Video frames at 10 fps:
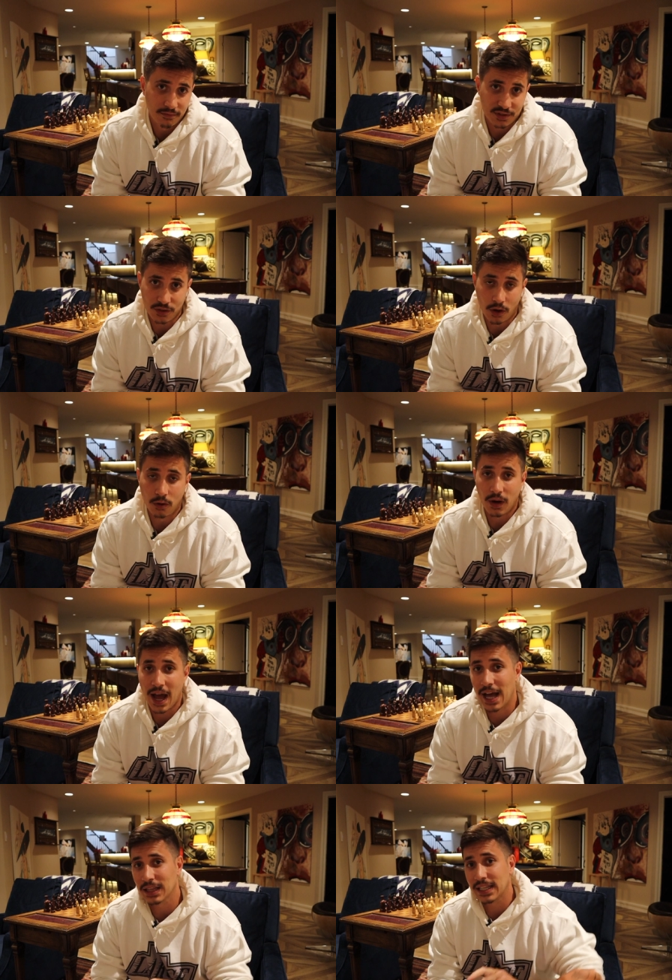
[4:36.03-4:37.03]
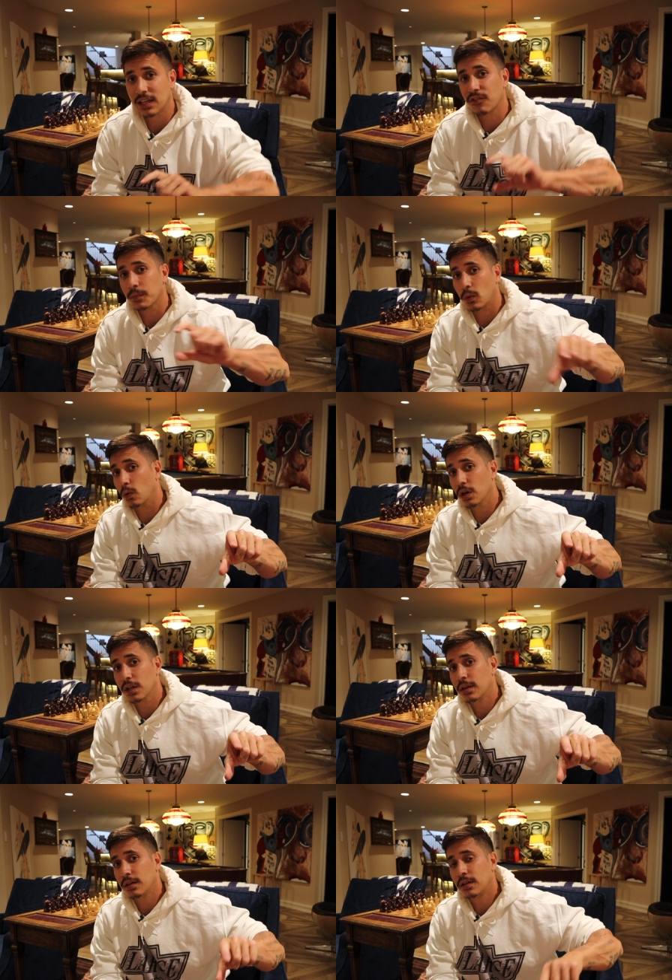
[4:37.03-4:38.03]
So at Leak from the Wood,